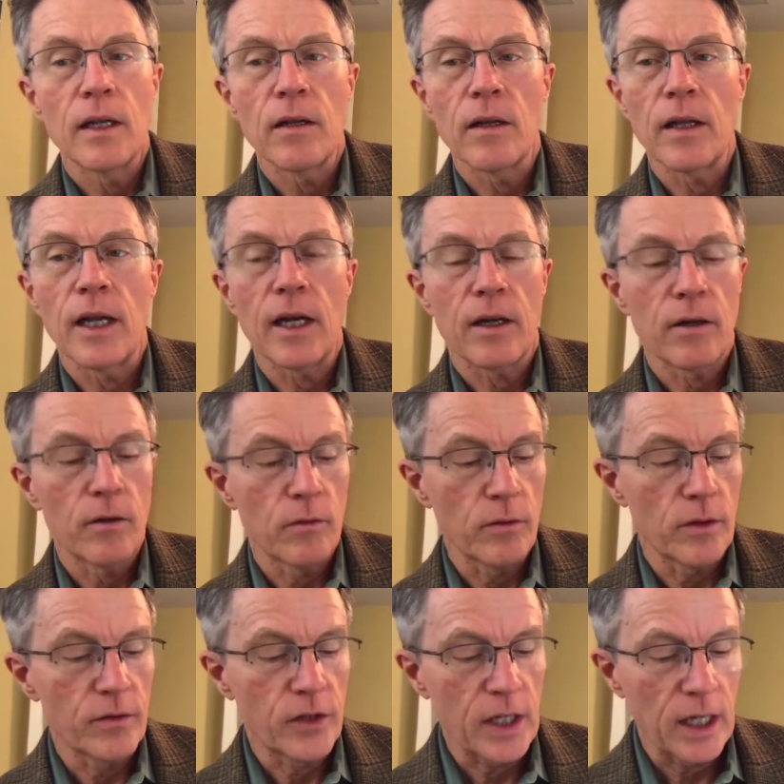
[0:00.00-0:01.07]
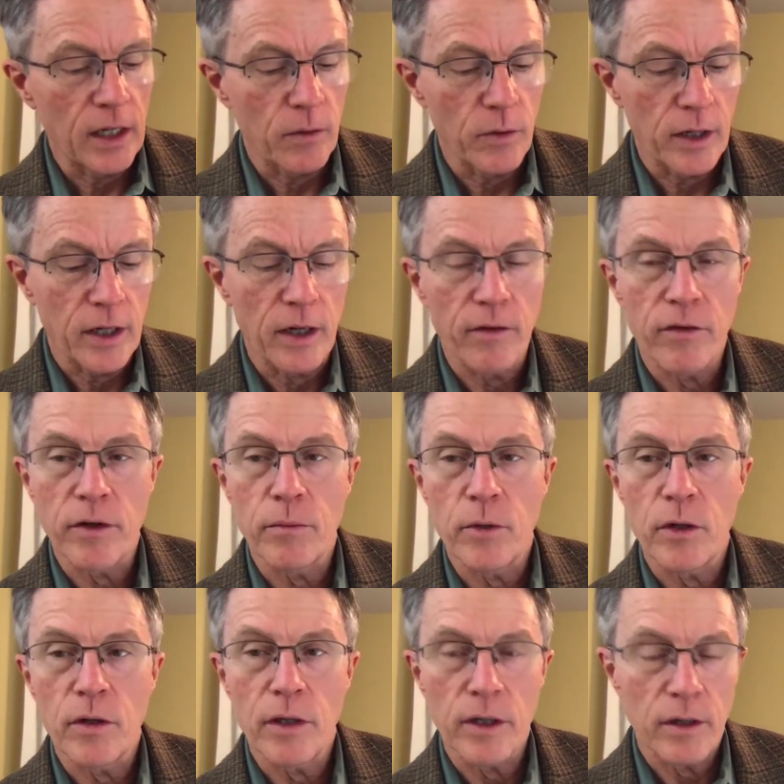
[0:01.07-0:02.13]
like we've said, we covered them
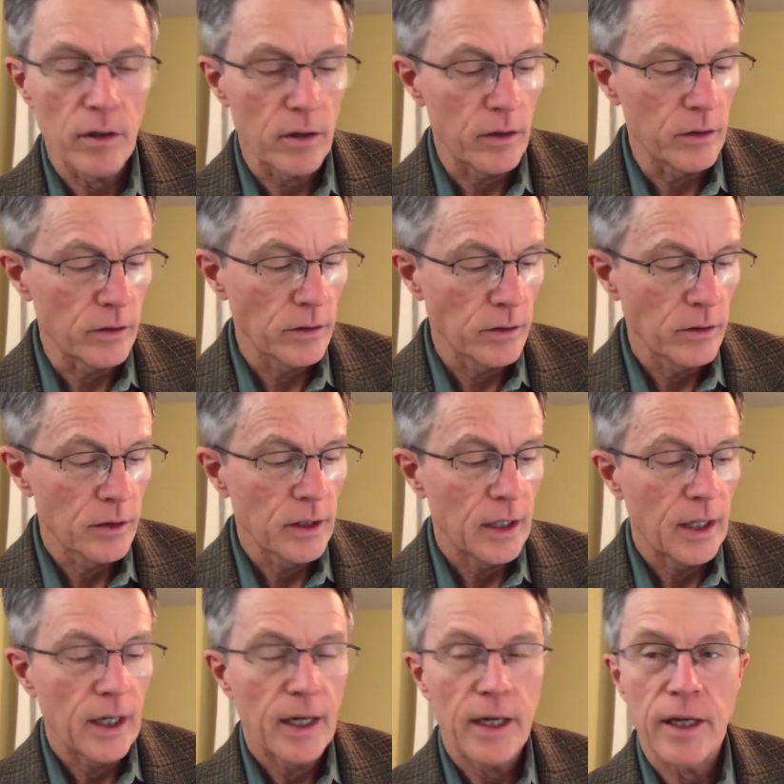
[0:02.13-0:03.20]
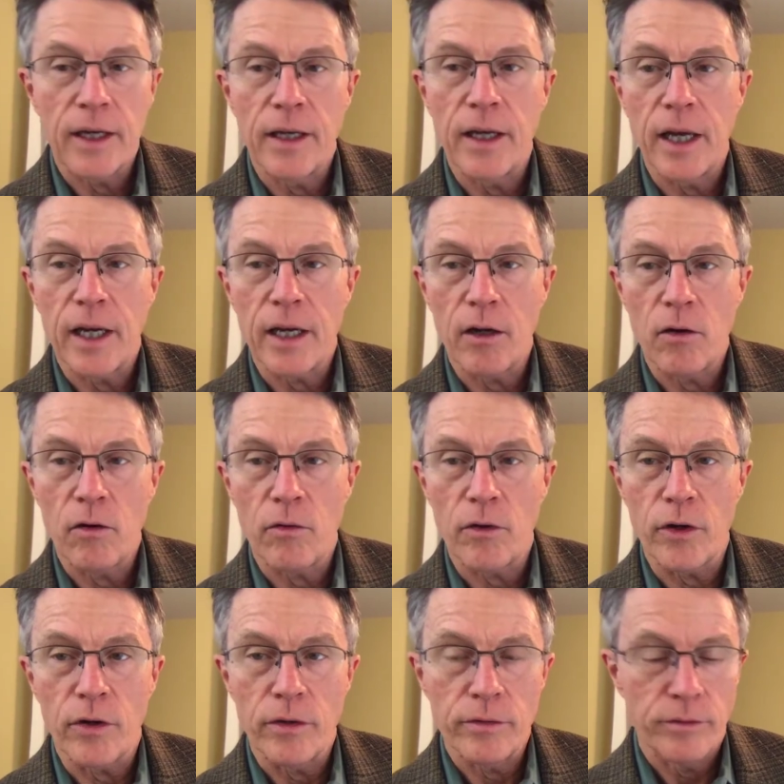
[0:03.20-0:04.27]
early on. Getting
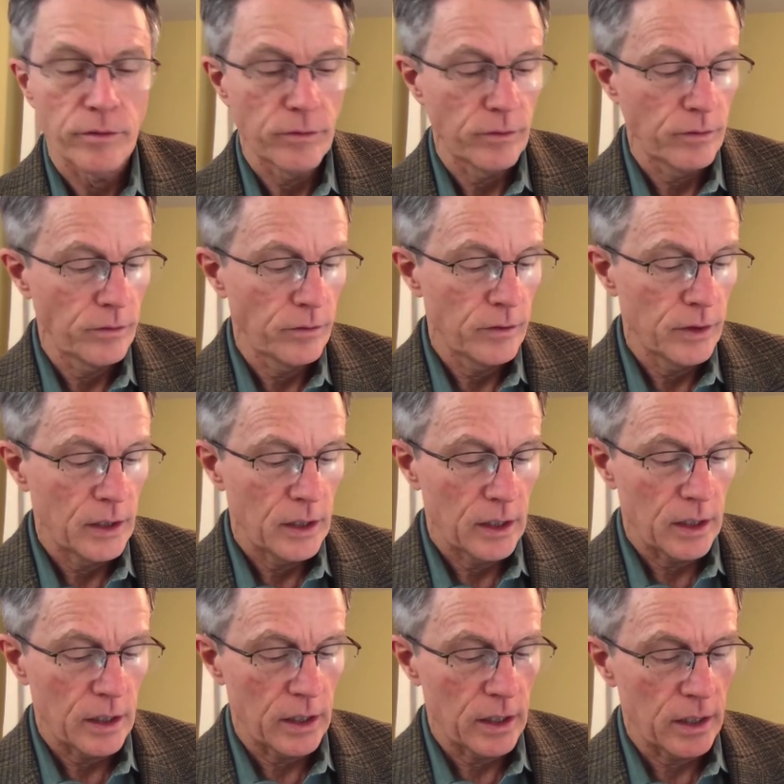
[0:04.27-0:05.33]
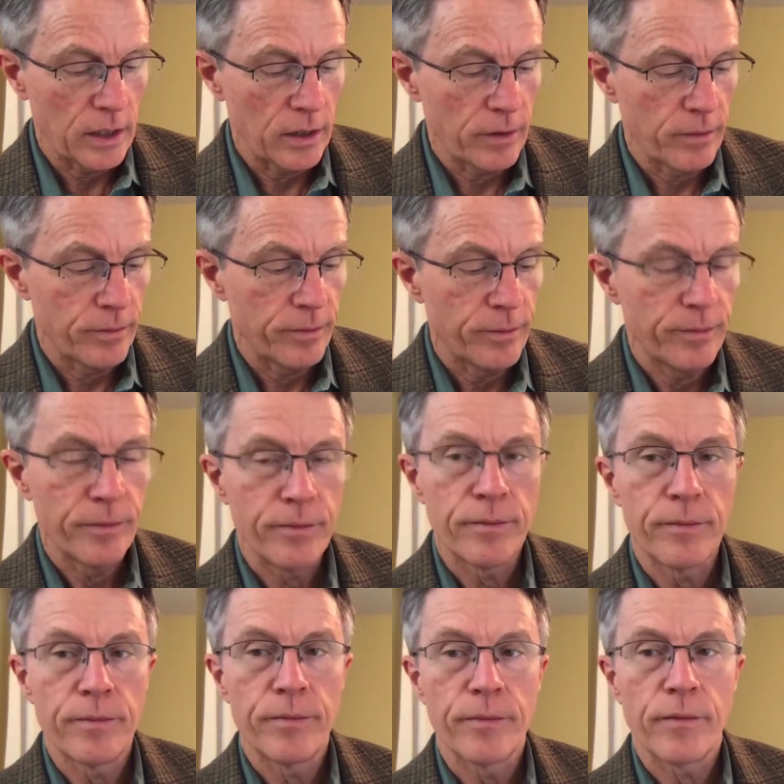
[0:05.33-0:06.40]
older, um,
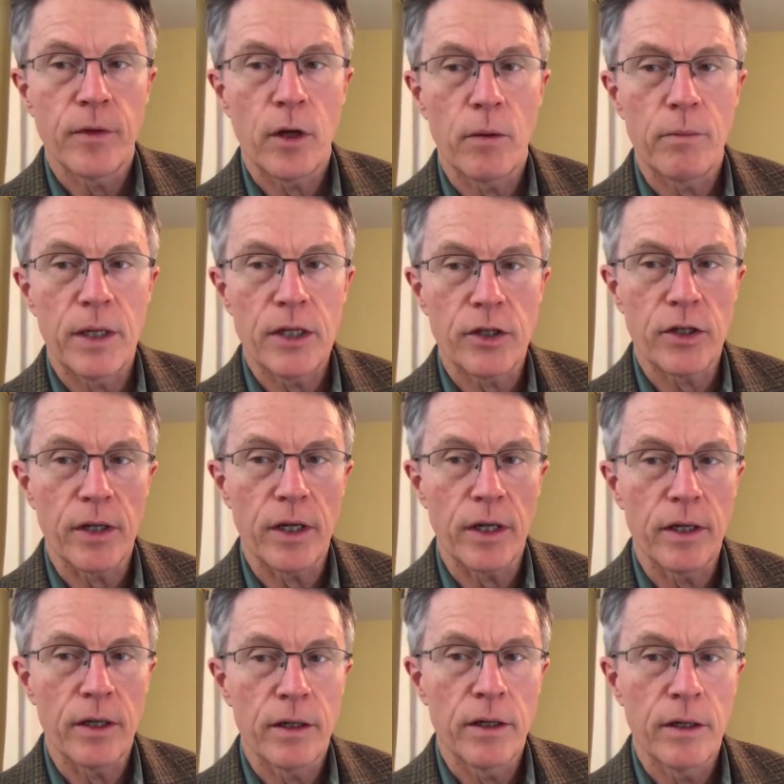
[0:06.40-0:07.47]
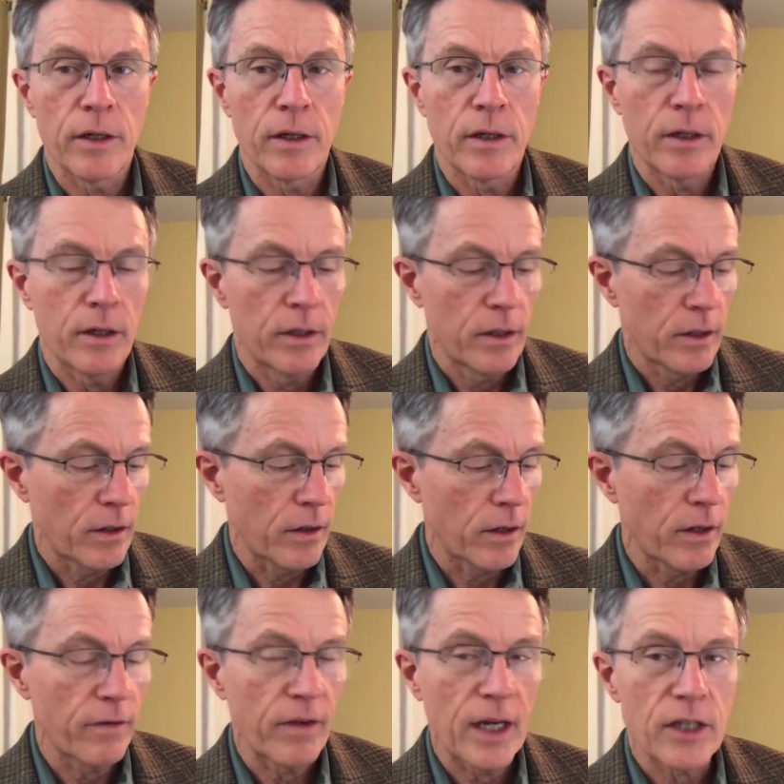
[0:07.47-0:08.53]
obesity,
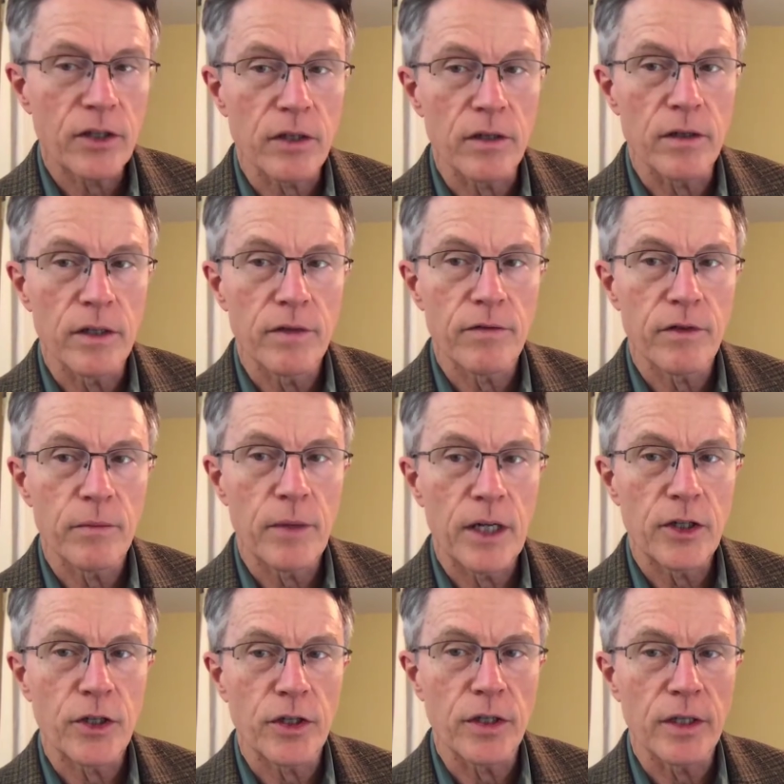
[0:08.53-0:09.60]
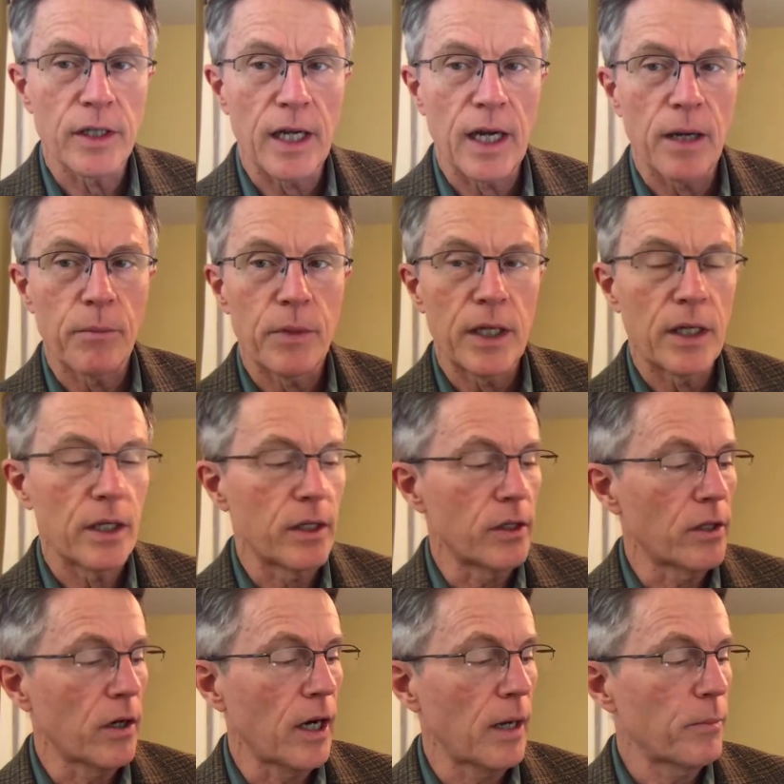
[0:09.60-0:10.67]
cardiovascular inflammation,
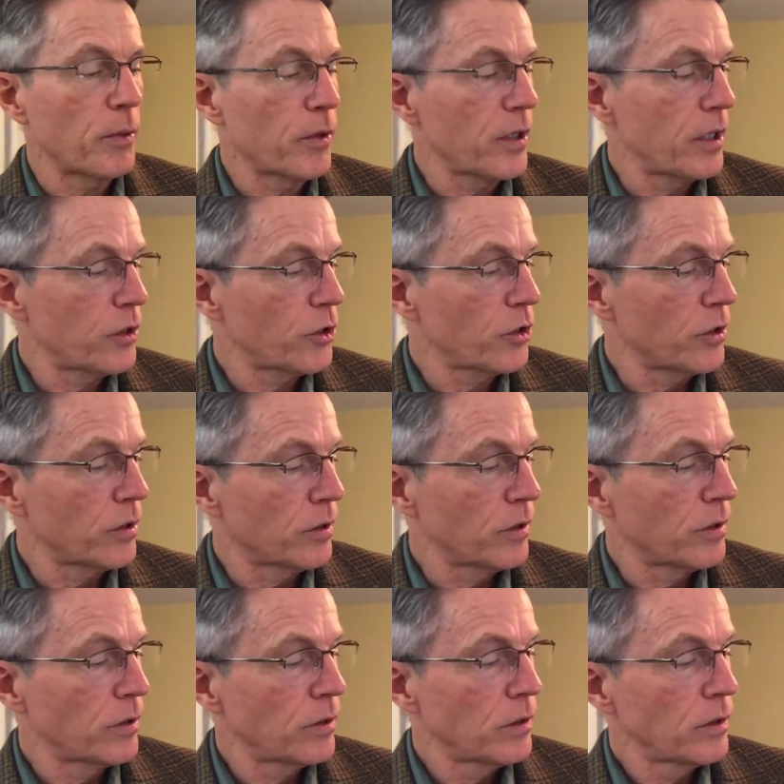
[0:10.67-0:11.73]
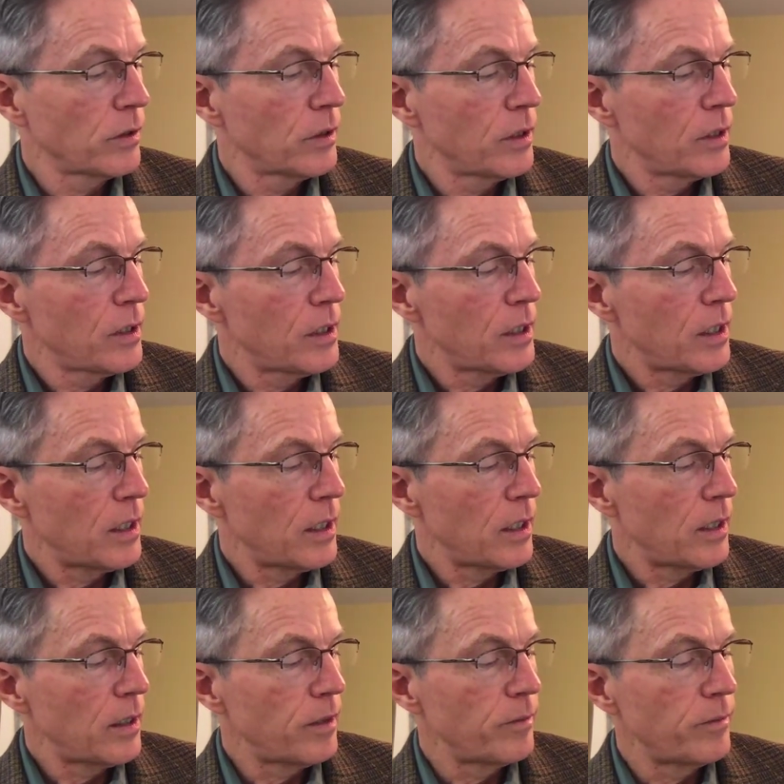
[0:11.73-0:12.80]
diabetes, hypertension,
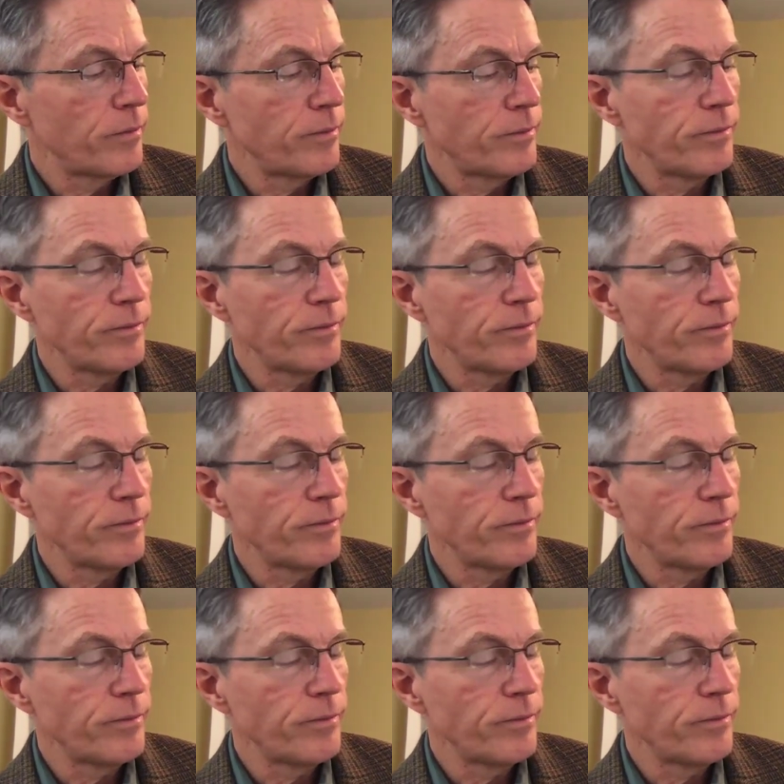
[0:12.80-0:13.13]
um,